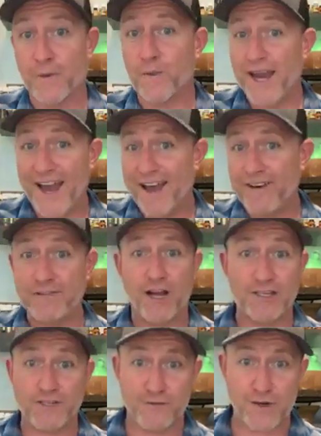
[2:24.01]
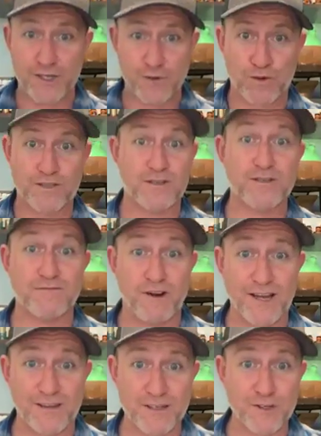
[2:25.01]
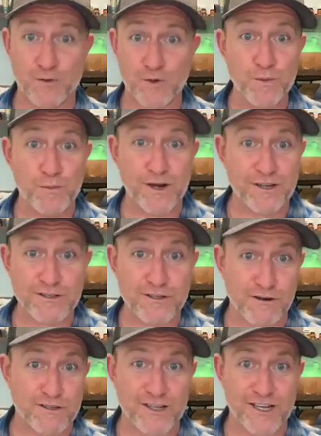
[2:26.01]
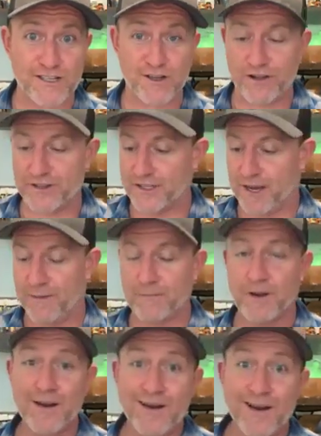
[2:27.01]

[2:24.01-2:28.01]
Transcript: We have lots of resources, right? This group, we can search things all the time.